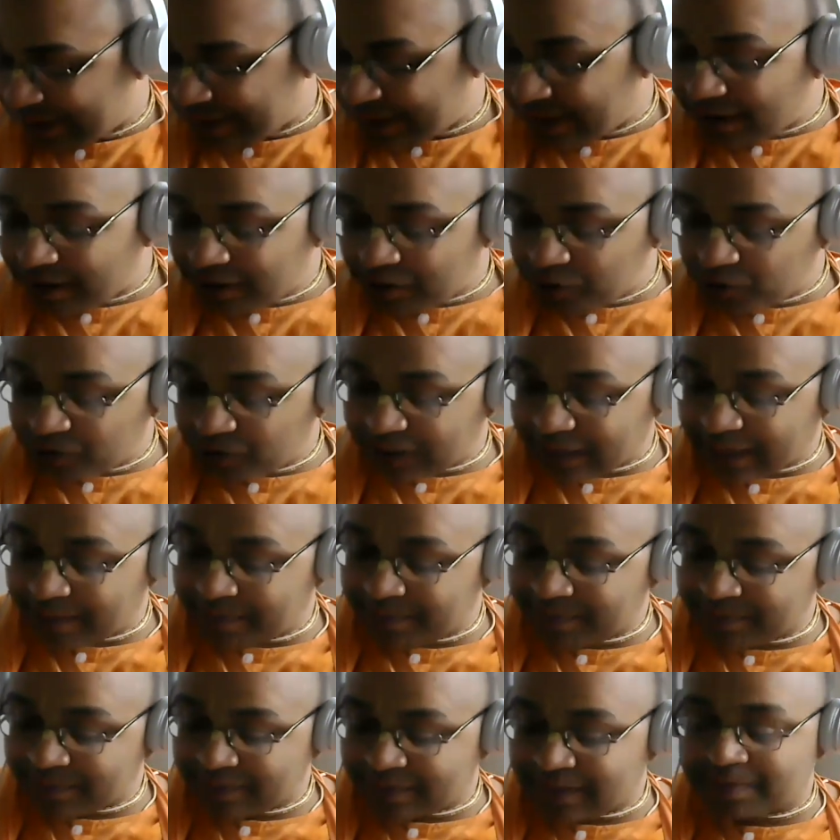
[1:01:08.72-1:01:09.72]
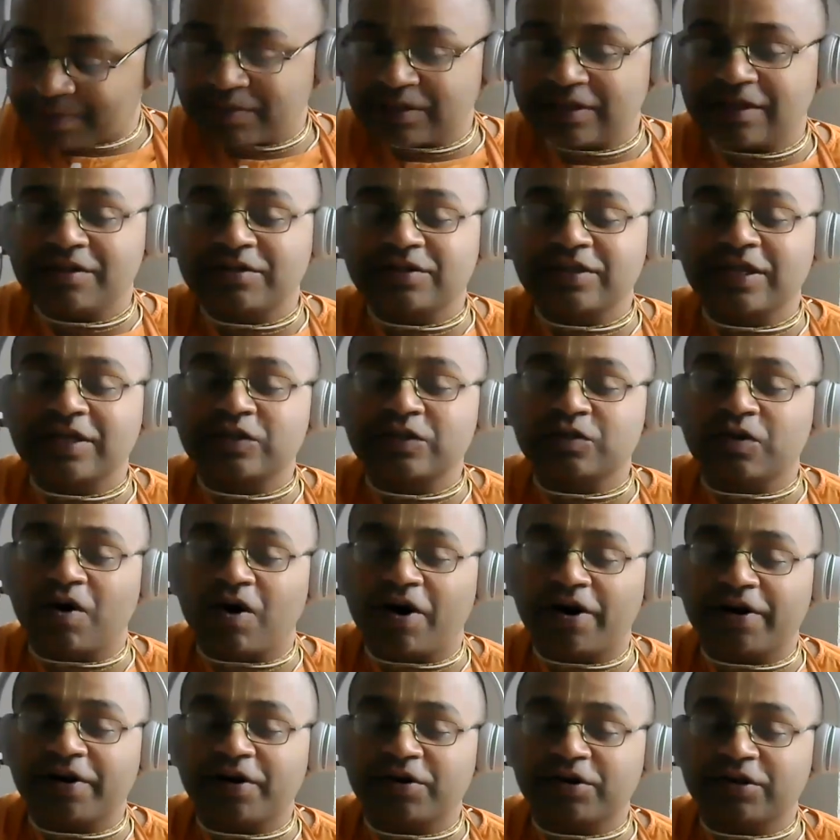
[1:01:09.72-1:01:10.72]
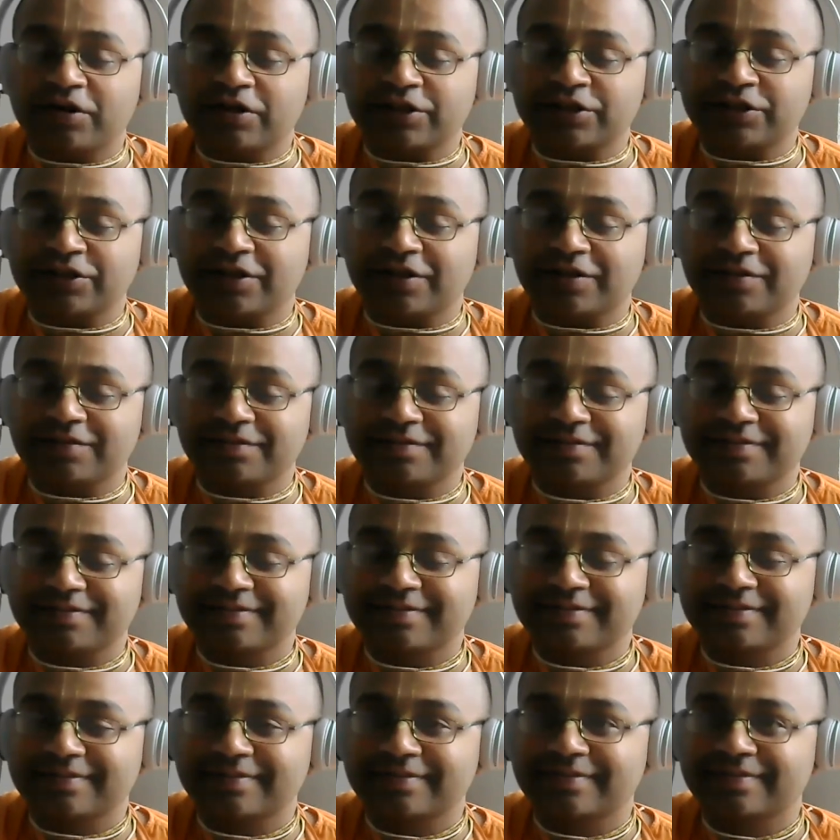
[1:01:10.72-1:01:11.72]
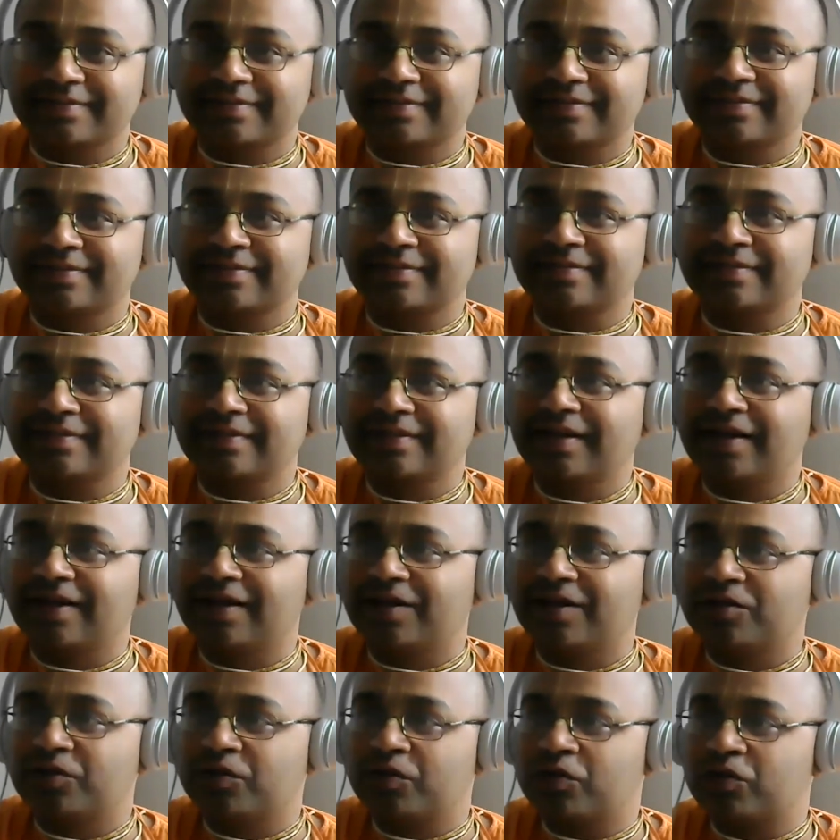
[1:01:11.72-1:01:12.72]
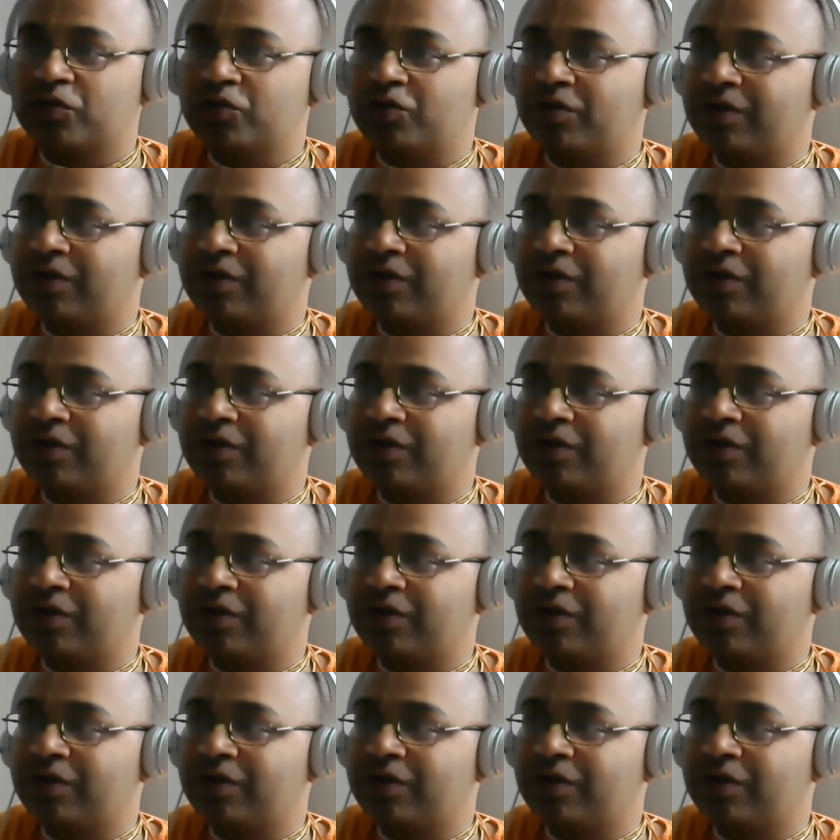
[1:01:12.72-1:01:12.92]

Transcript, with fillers: dare to claim themselves as God or Krishna. Hmm. Those